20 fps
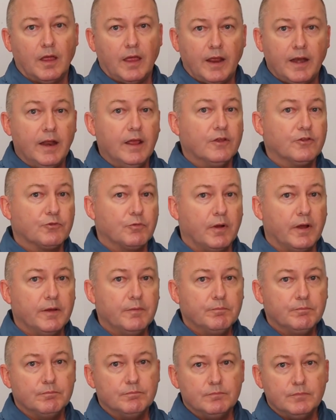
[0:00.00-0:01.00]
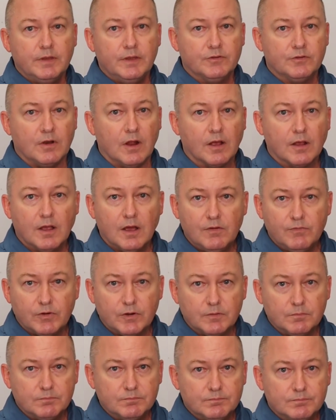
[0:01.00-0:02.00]
an X-ray is not
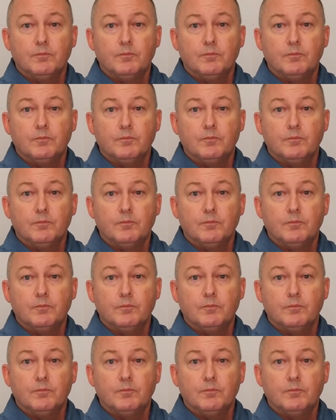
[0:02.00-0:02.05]
covered.